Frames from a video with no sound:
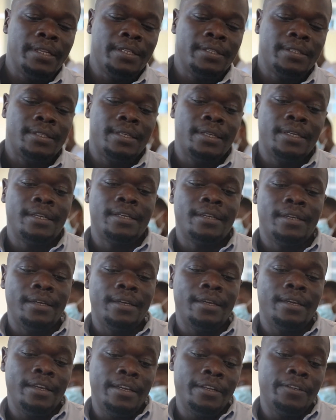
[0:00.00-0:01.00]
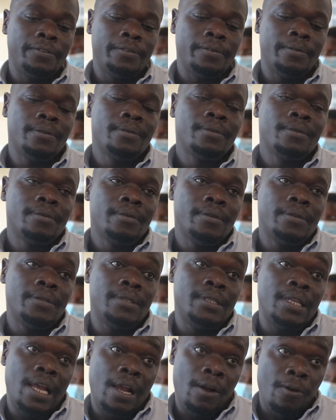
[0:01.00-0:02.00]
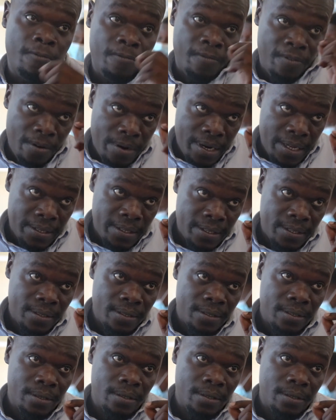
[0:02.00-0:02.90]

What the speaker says: this intro, because of knowledge.